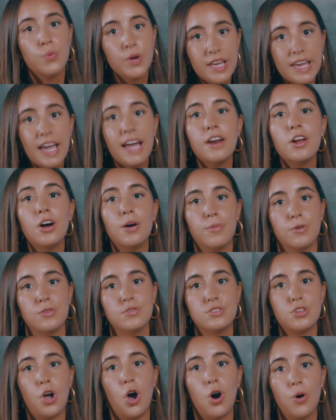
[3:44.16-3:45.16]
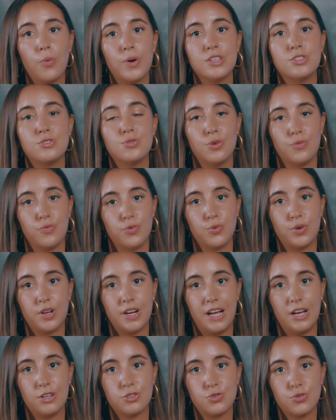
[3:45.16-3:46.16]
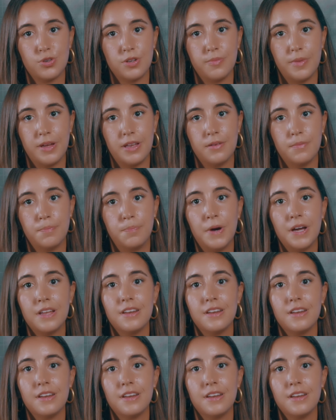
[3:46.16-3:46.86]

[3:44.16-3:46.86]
we can almost always do a root canal treatment.